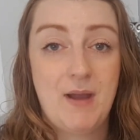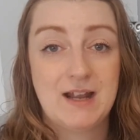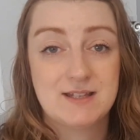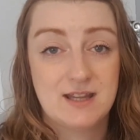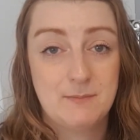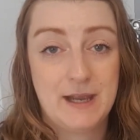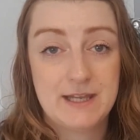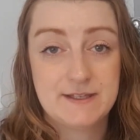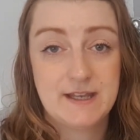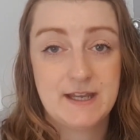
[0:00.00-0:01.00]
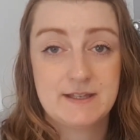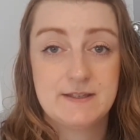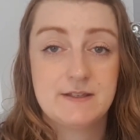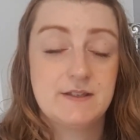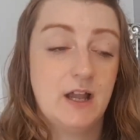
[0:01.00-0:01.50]
back to the basics.
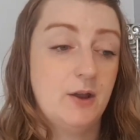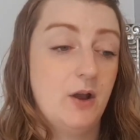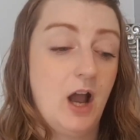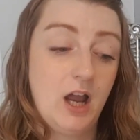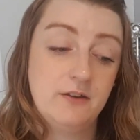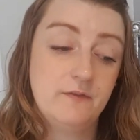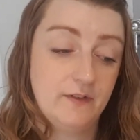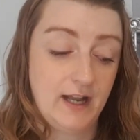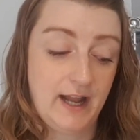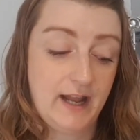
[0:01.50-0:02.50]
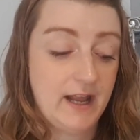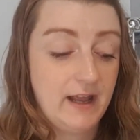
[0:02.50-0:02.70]
So hopefully